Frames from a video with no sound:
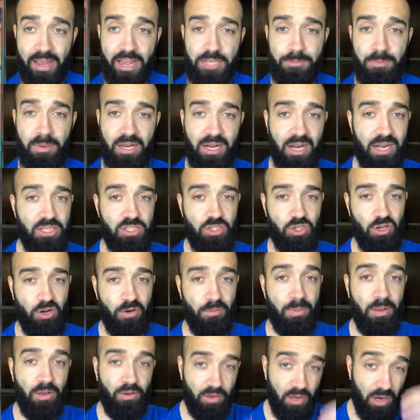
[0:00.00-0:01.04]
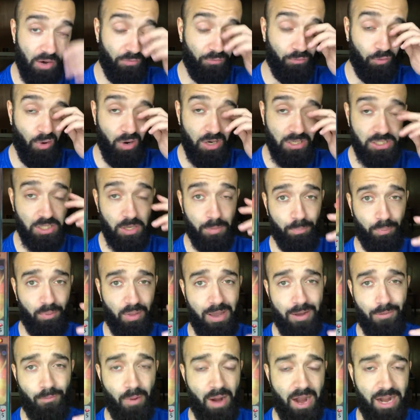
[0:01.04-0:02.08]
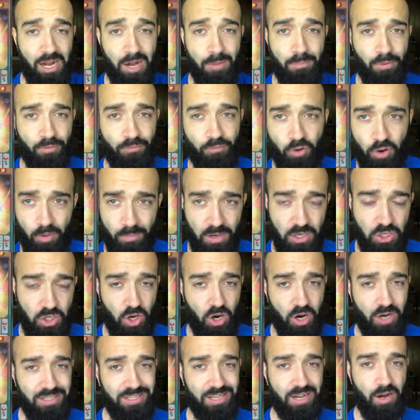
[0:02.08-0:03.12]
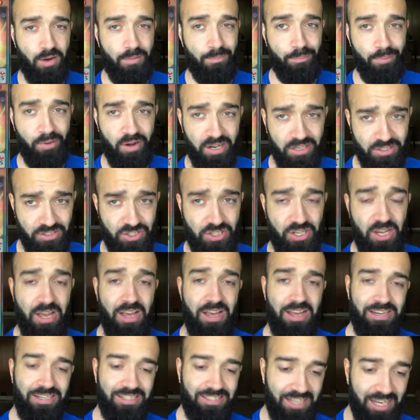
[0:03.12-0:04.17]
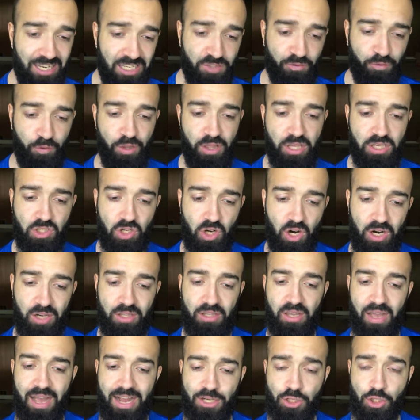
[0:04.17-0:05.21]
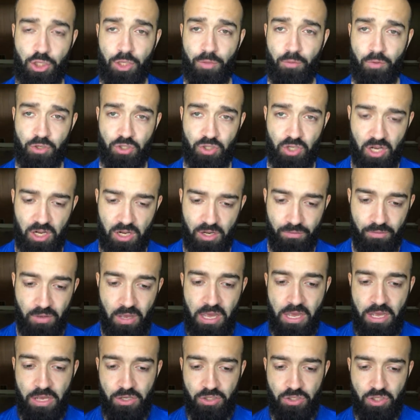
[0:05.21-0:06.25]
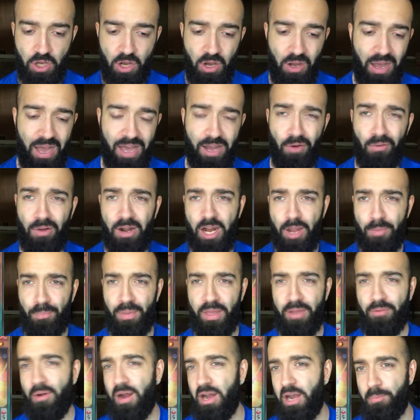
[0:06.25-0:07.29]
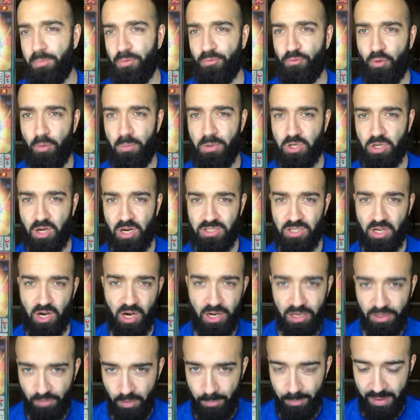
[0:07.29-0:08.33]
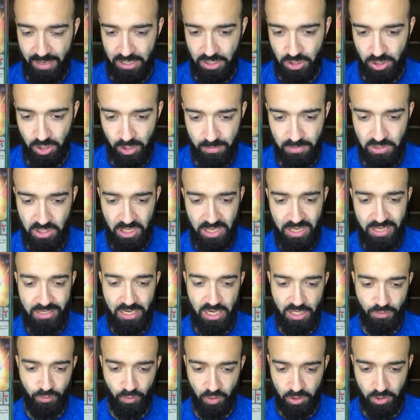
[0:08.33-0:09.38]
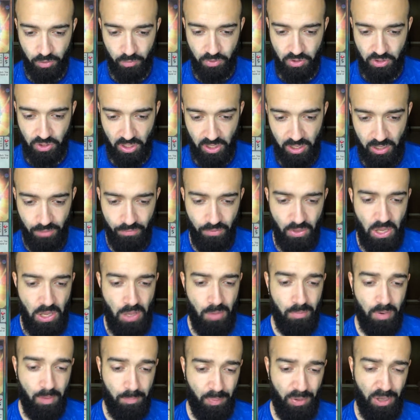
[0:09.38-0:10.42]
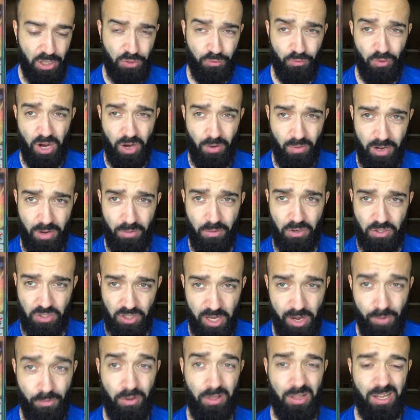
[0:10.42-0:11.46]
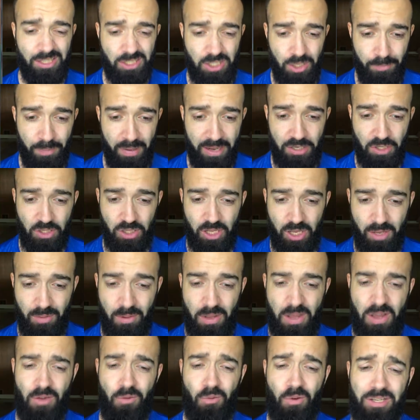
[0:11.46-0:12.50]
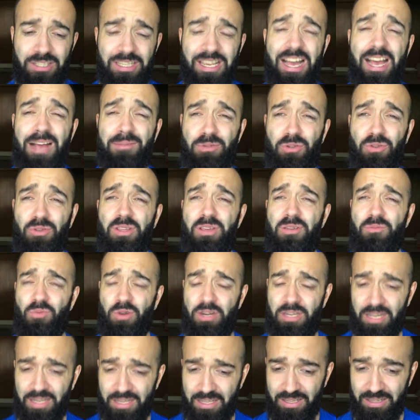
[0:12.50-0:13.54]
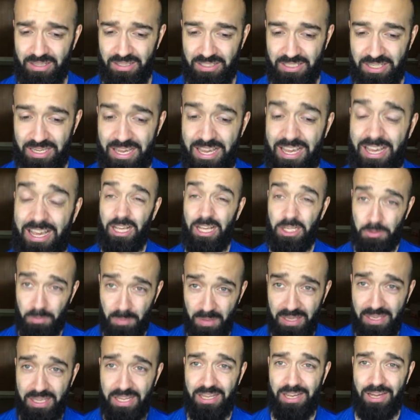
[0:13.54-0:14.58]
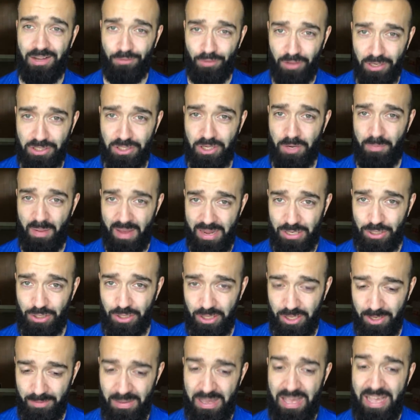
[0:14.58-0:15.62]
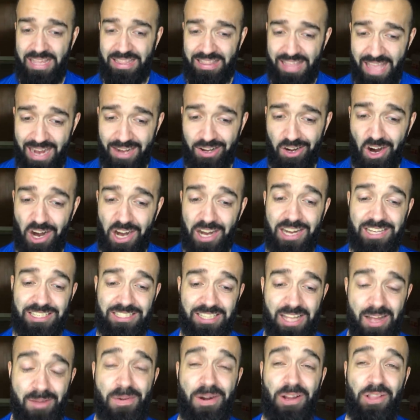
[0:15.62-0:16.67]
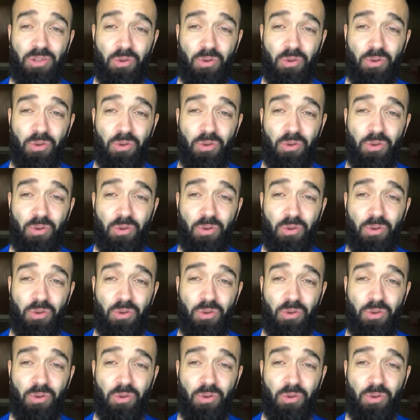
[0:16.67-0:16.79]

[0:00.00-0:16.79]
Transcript: is because you're you're forced to play random Performage cards that are bricks just for this card to actually resolve. So I don't want to play random Performage cards that aren't even pendulums just for it to resolve. But Plush Fire, when it resolved with Luster Pendulum, was absolutely ridiculous. And speaking of Luster Pendulum, that card is number